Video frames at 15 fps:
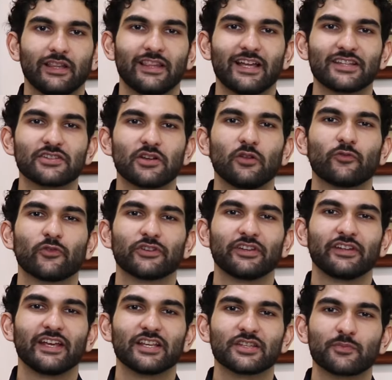That's all for
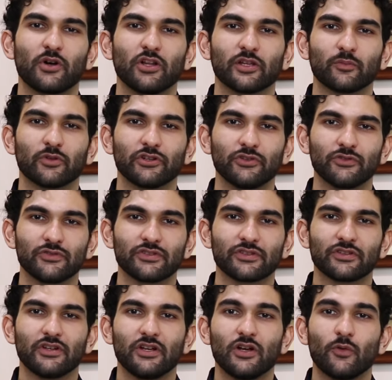today's Polymer
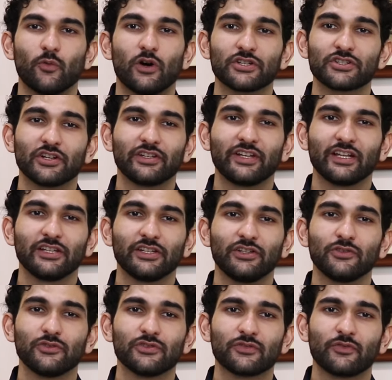News. Watch our daily
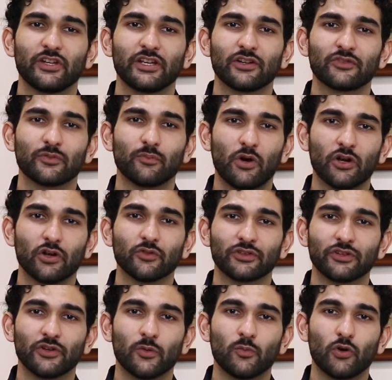news video tomorrow
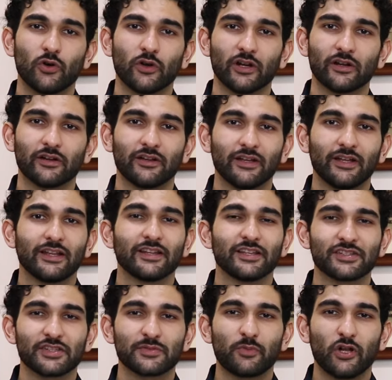to know more.
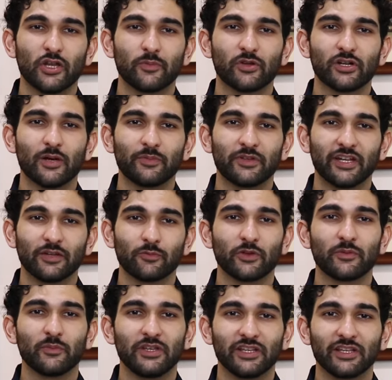This is Polymer Update
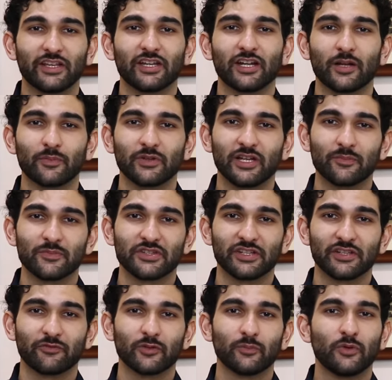with me, Ginan
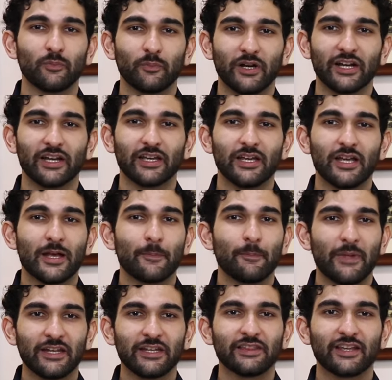Padamsee, from Mumbai.
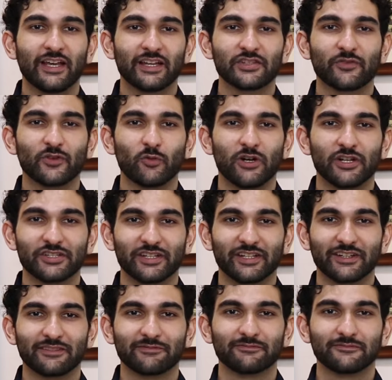Many thanks for
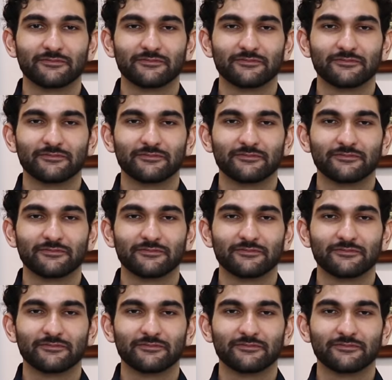watching.